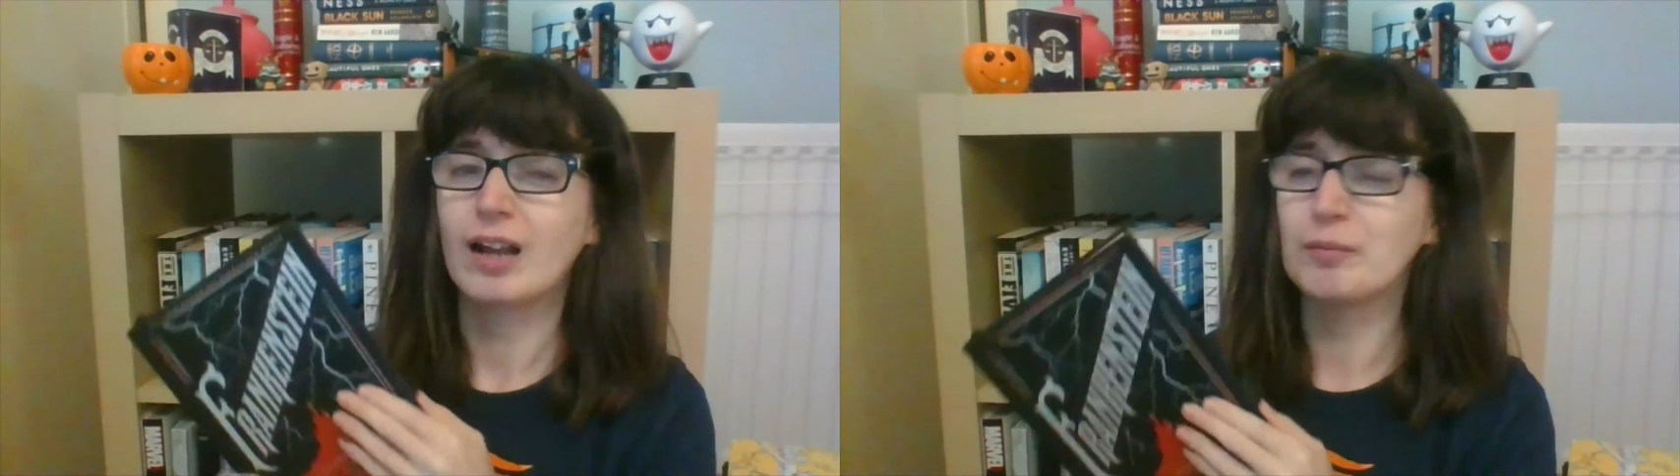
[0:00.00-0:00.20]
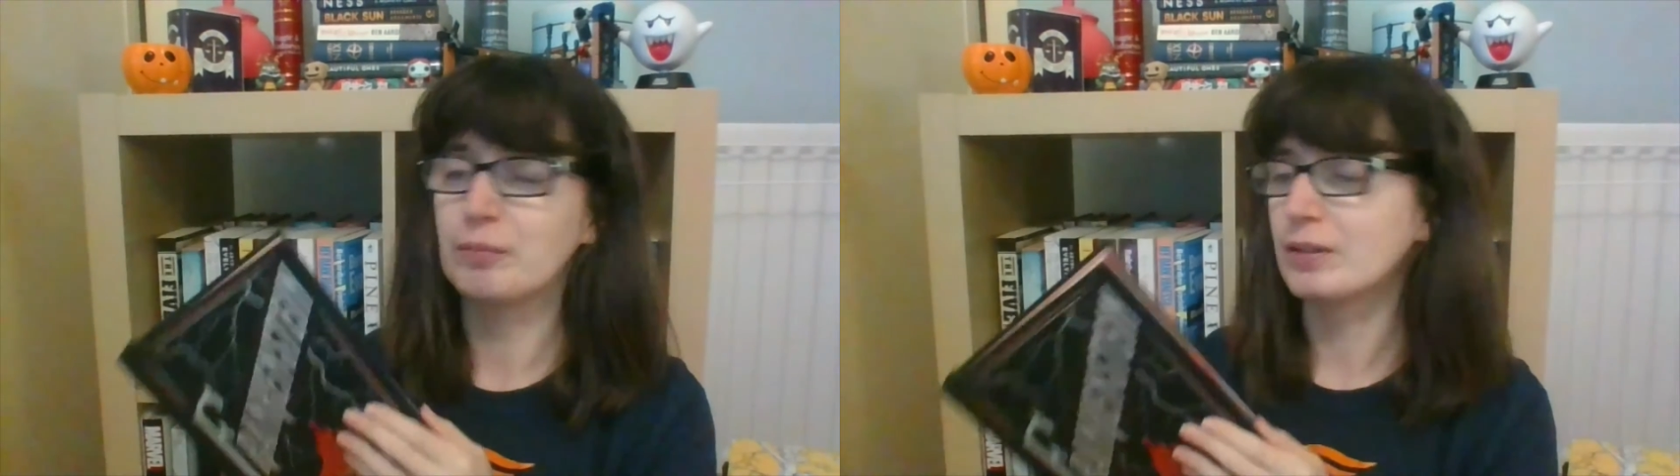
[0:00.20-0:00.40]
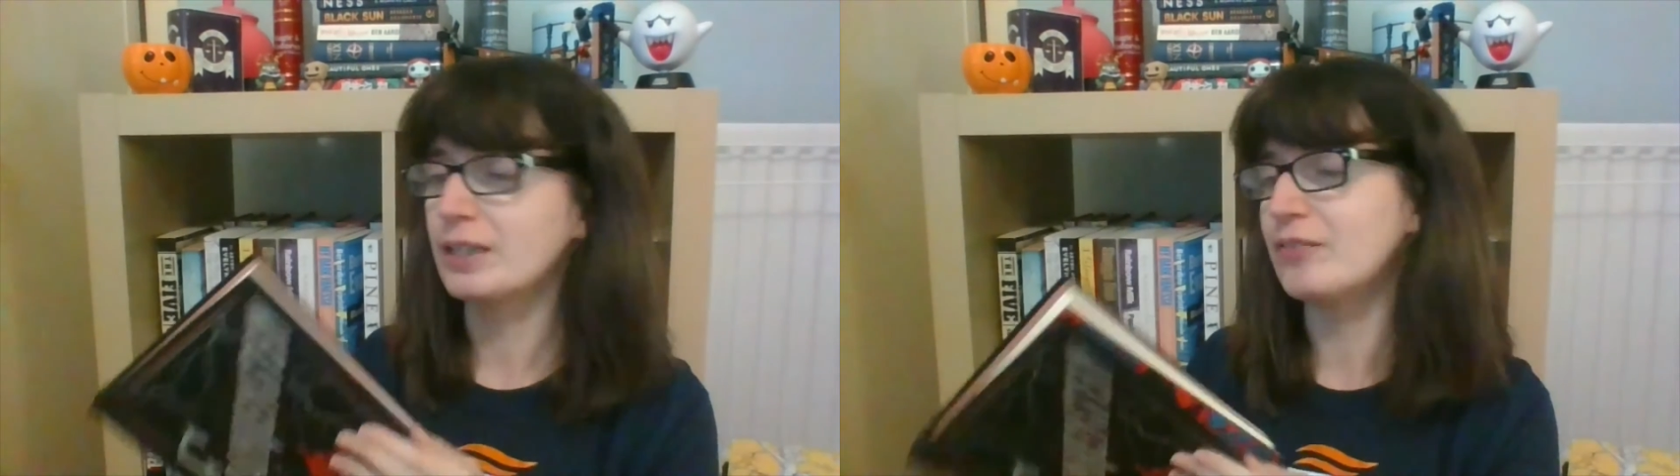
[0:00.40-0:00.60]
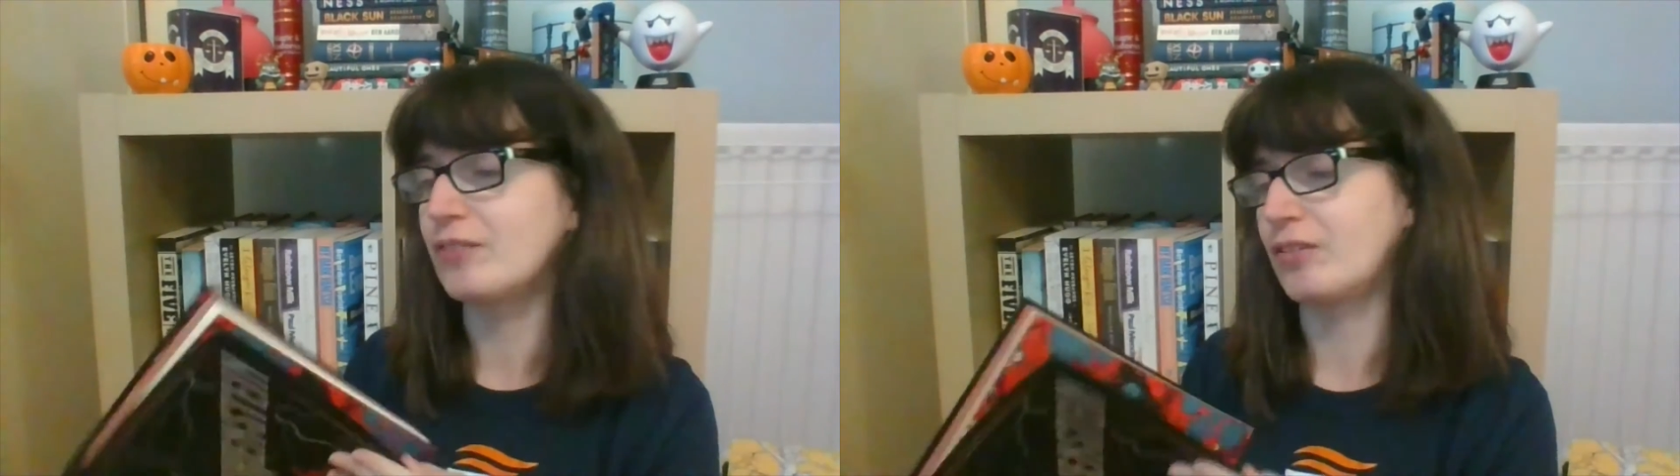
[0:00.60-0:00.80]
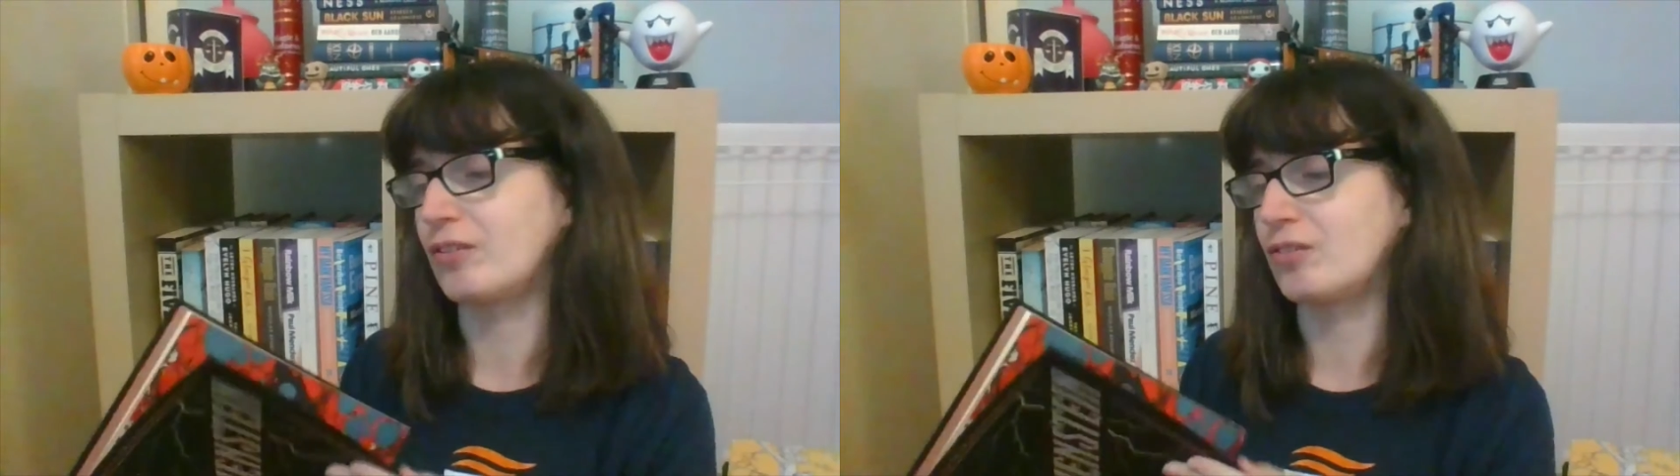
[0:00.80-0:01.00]
And I believe
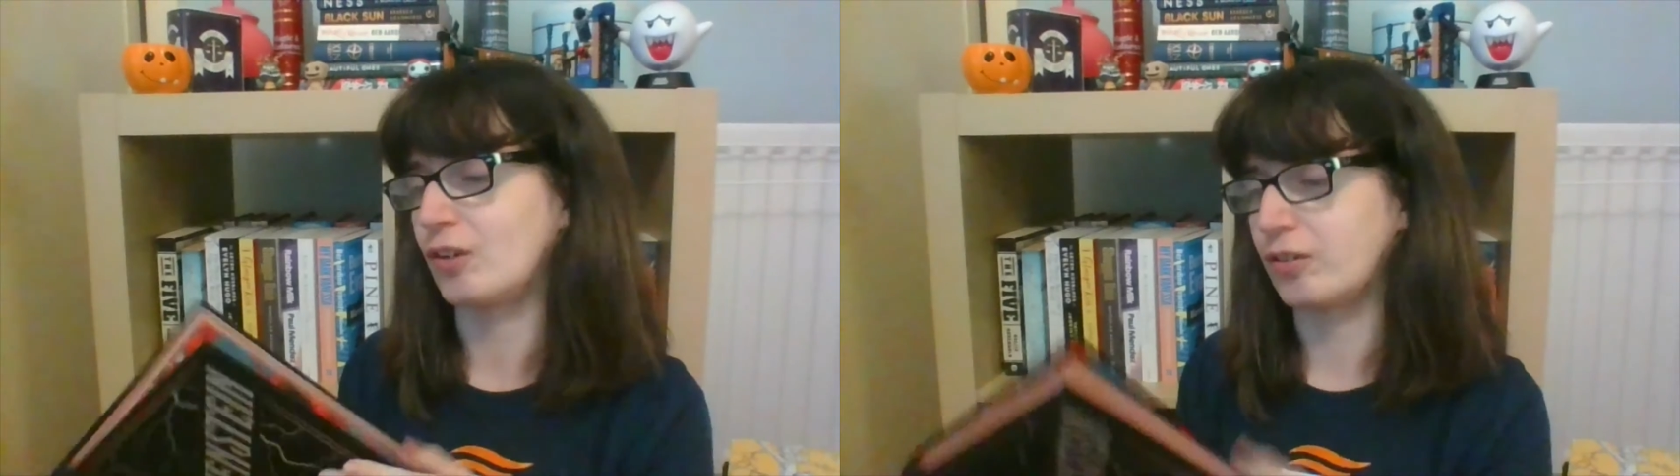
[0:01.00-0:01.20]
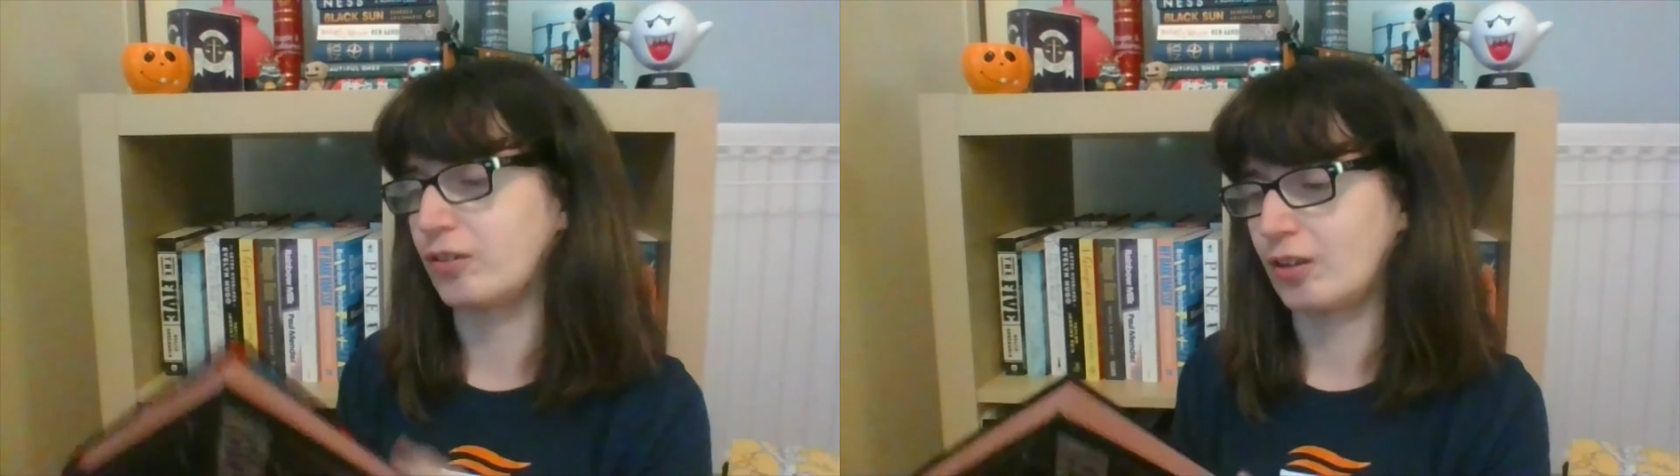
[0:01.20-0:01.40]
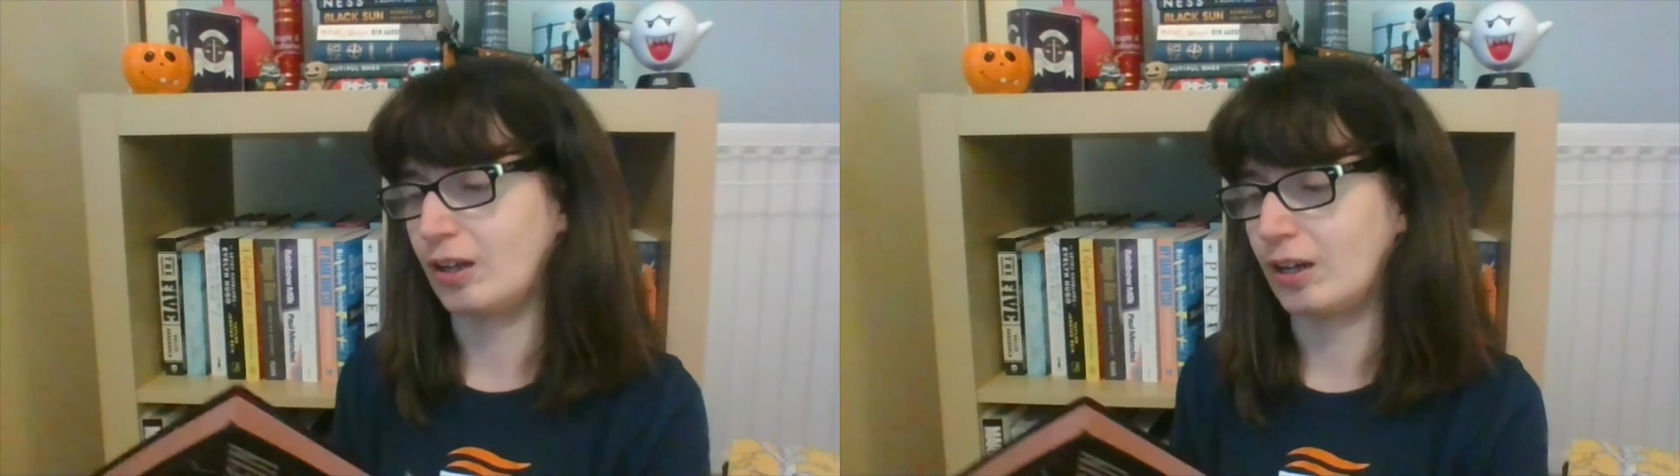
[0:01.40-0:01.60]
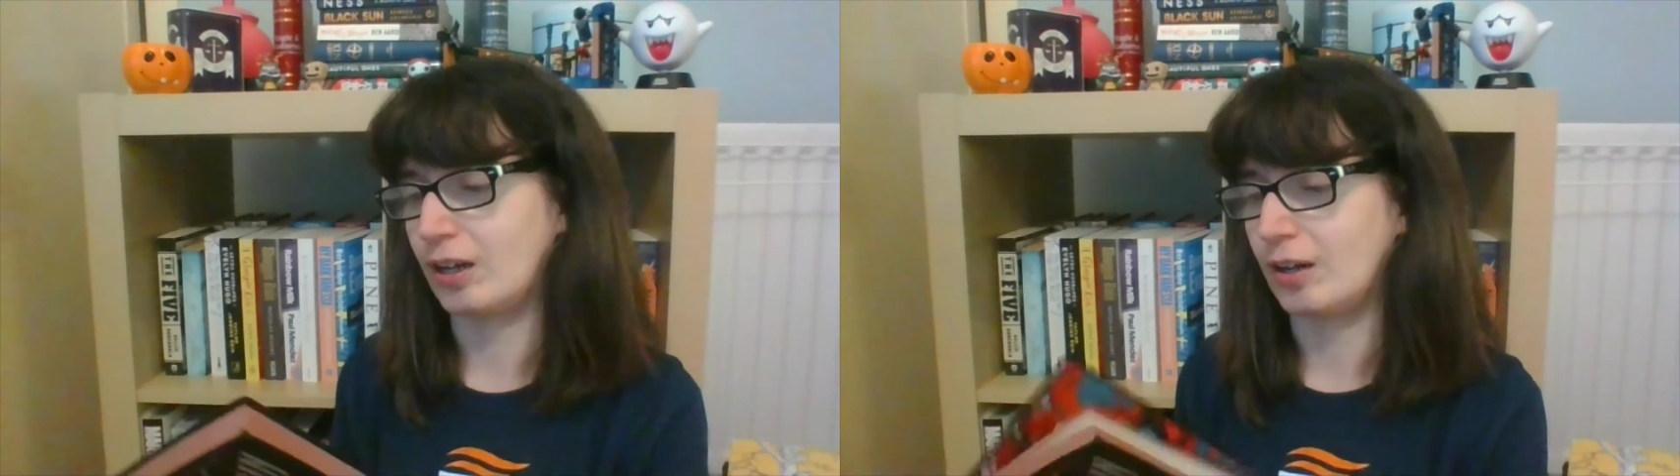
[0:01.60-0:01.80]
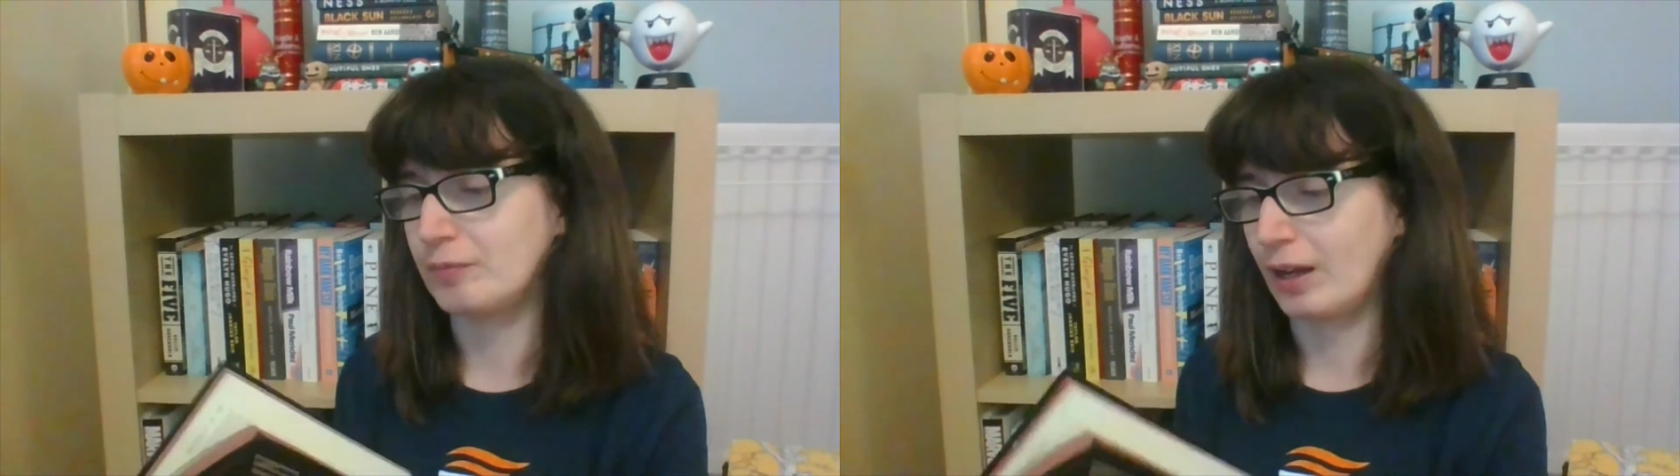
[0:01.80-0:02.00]
this is just
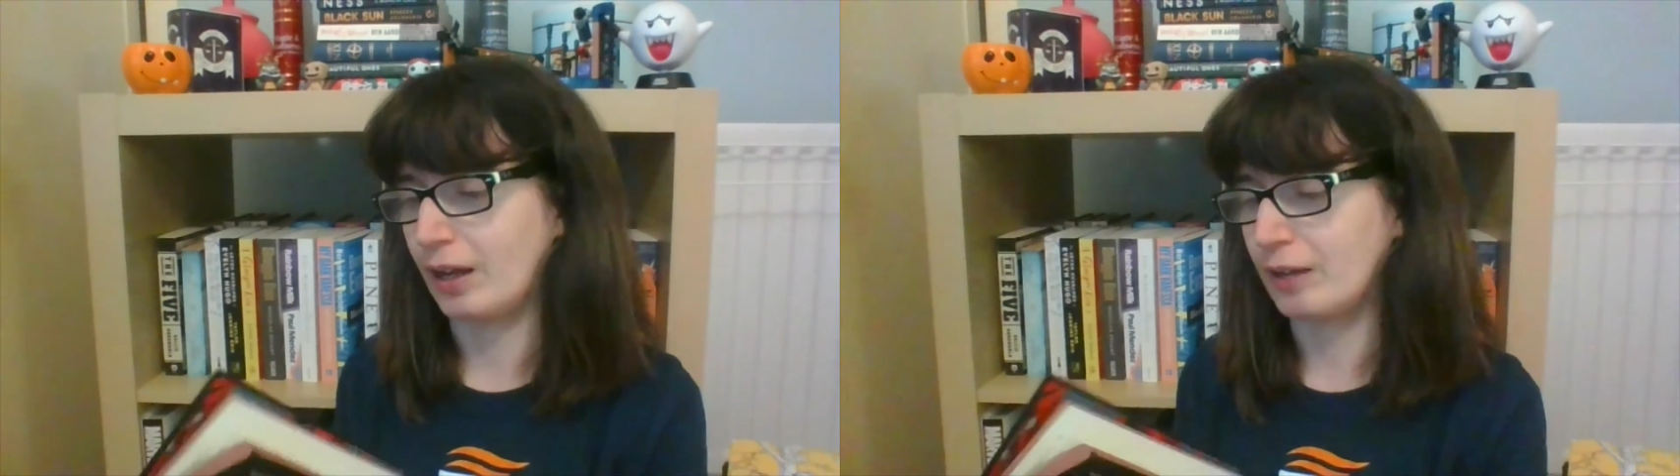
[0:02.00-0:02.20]
him.